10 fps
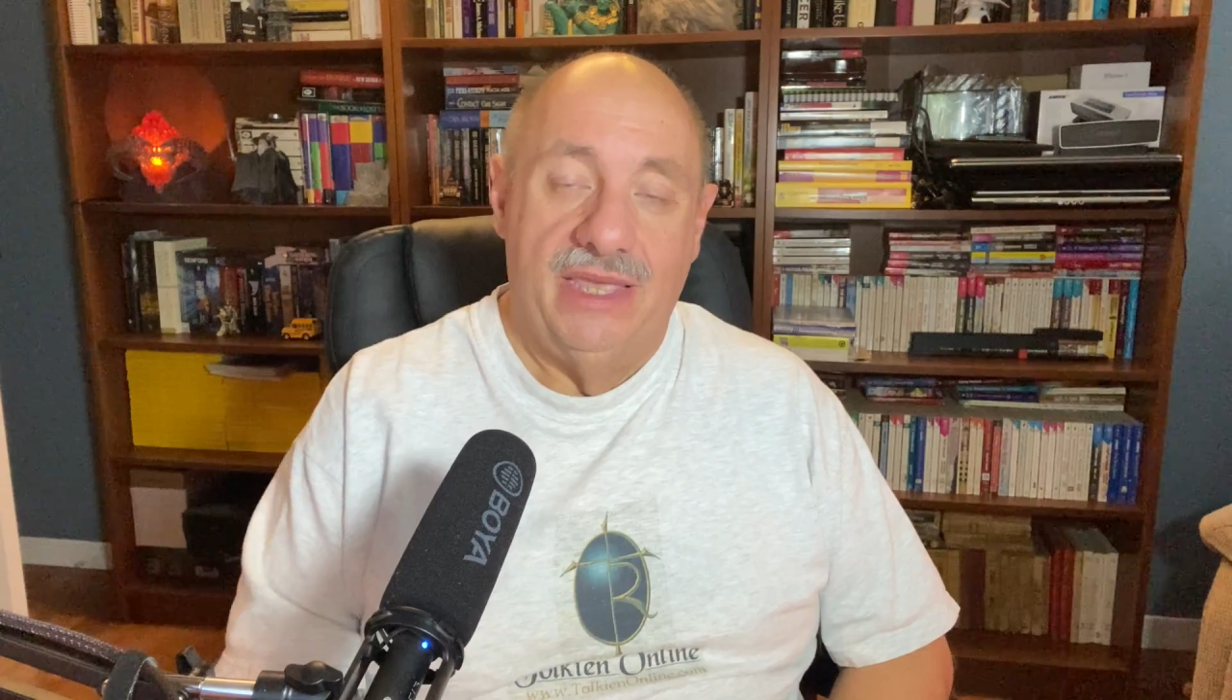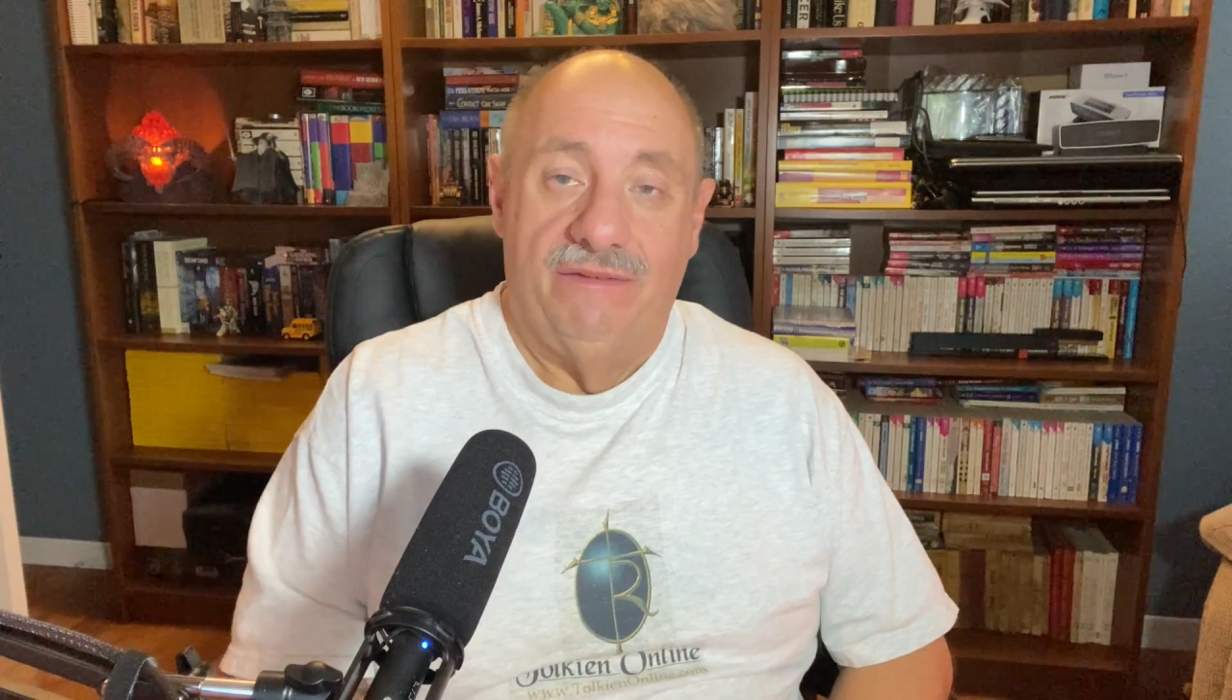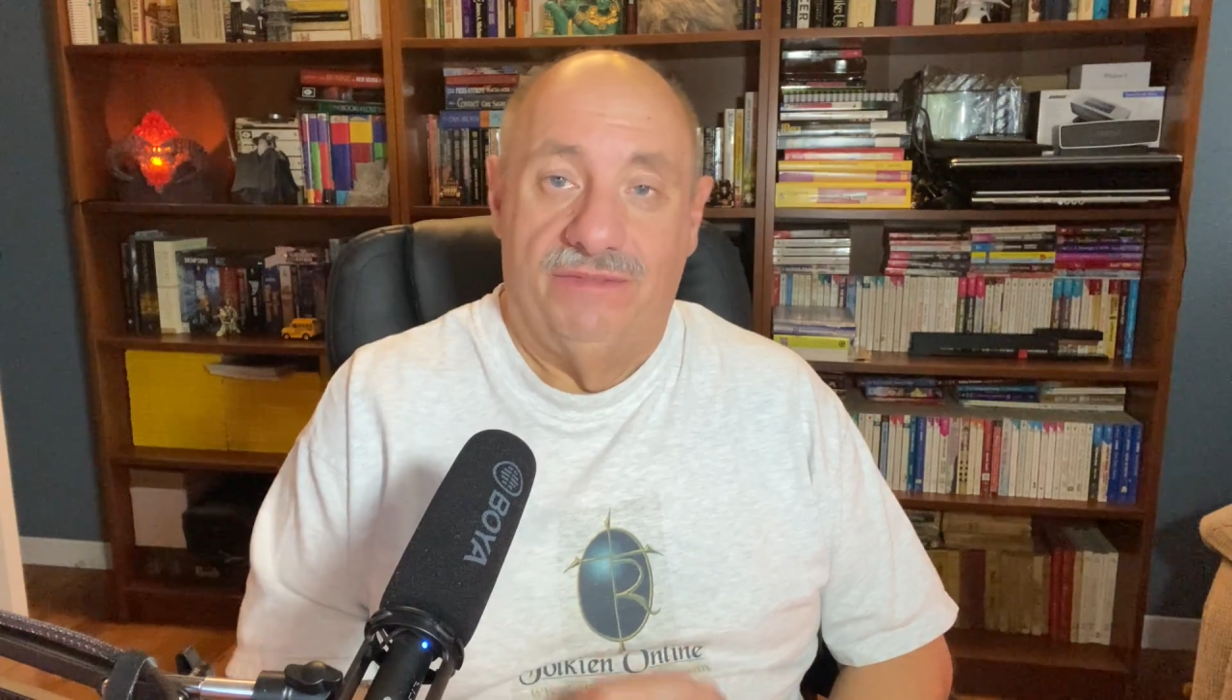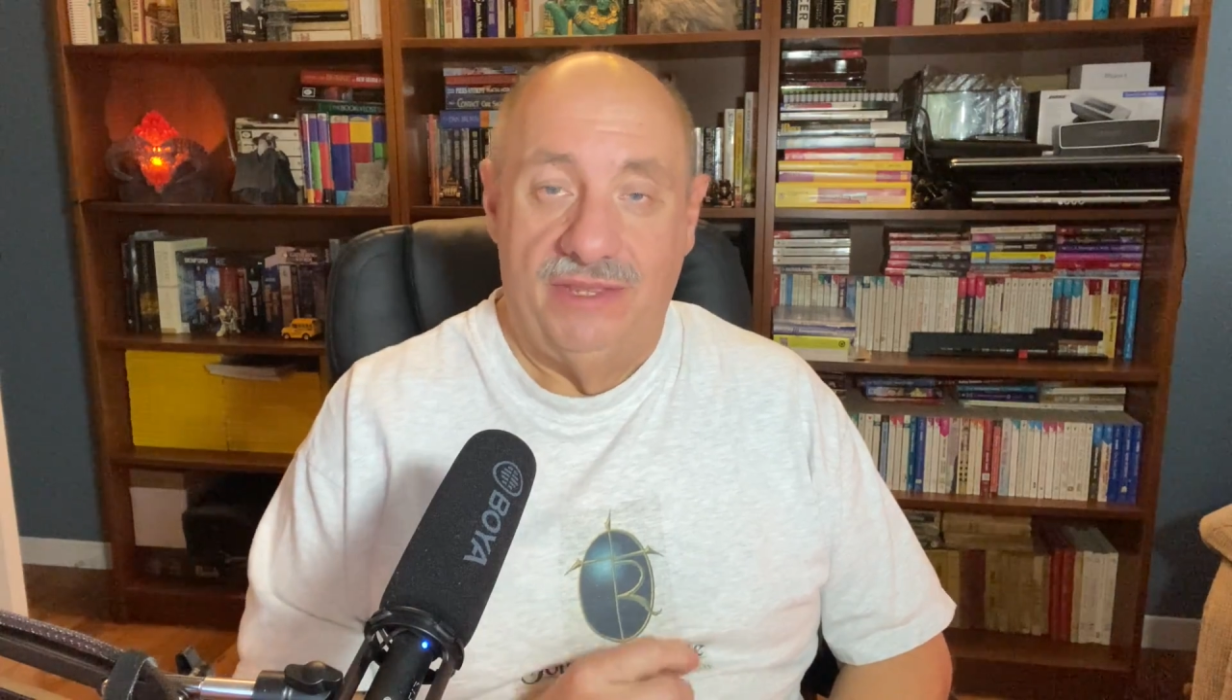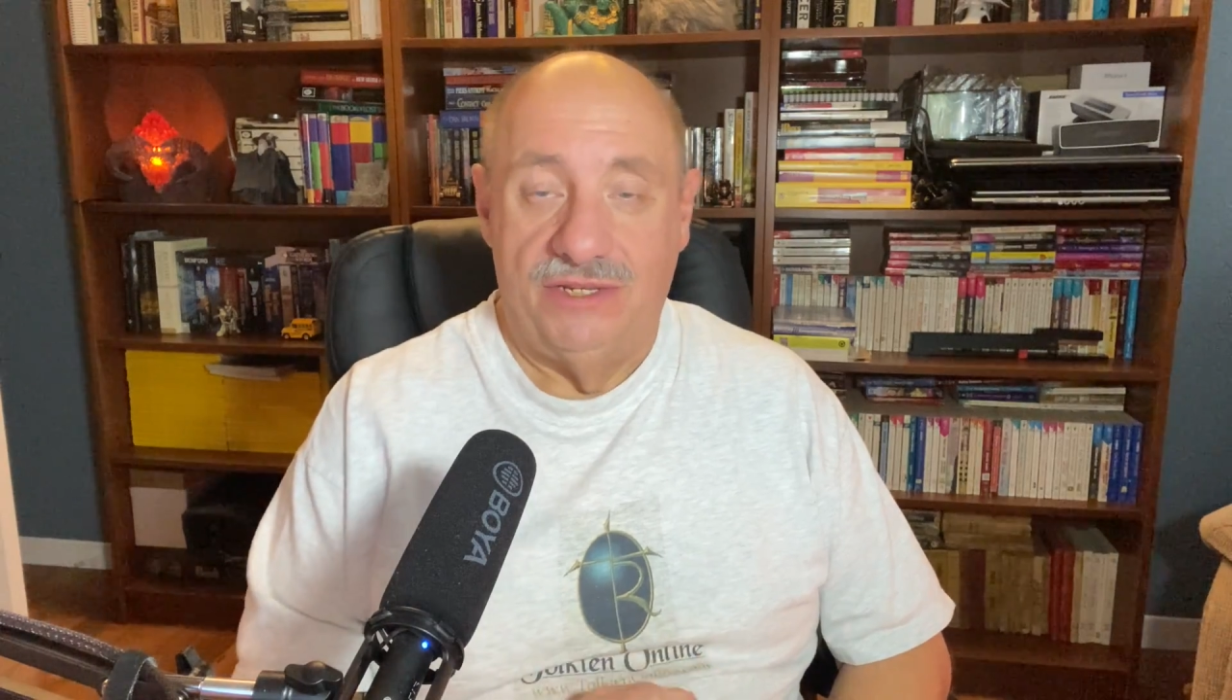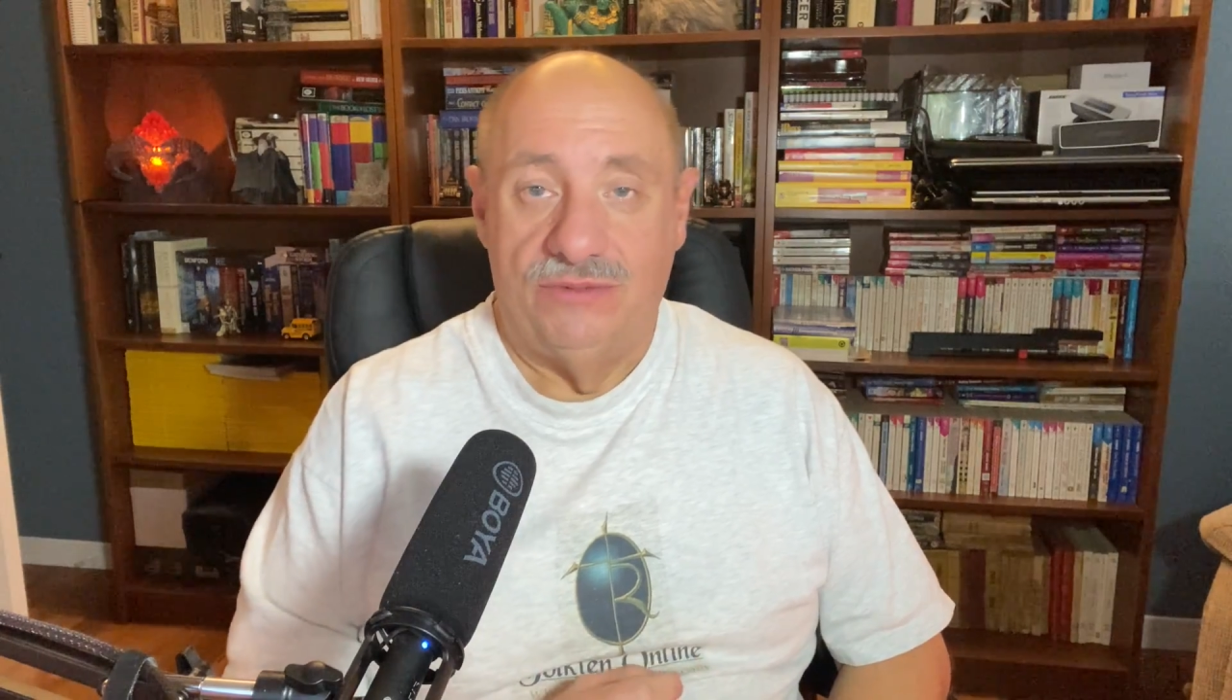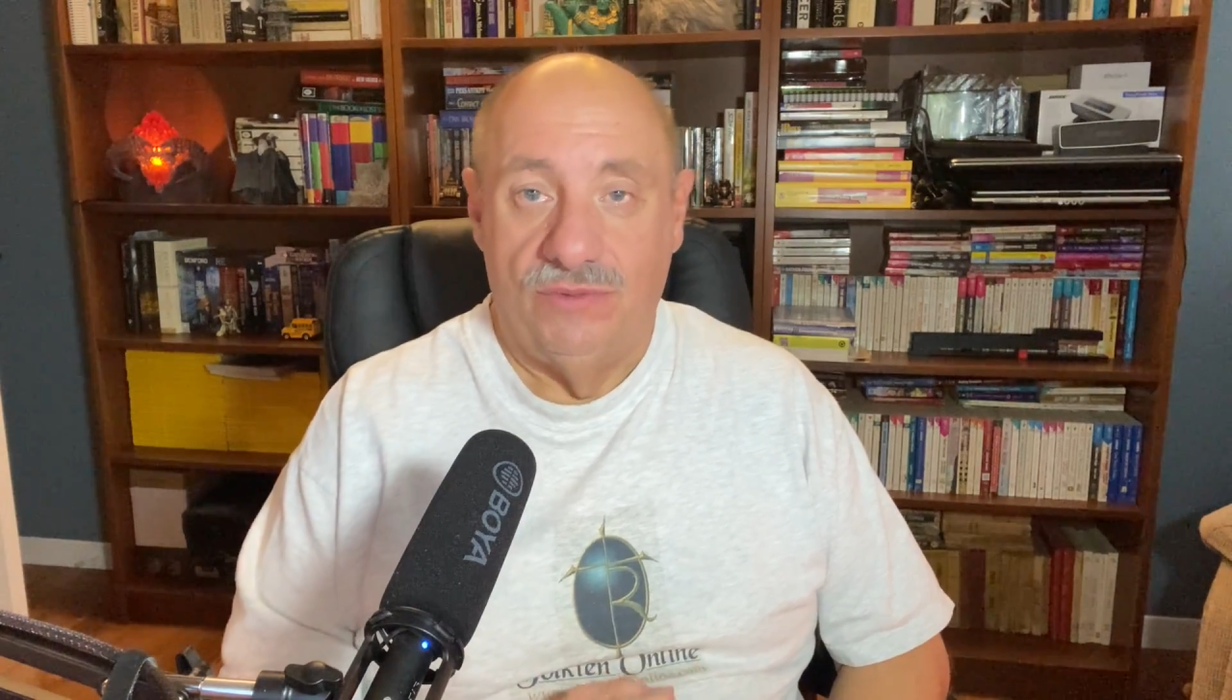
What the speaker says: If this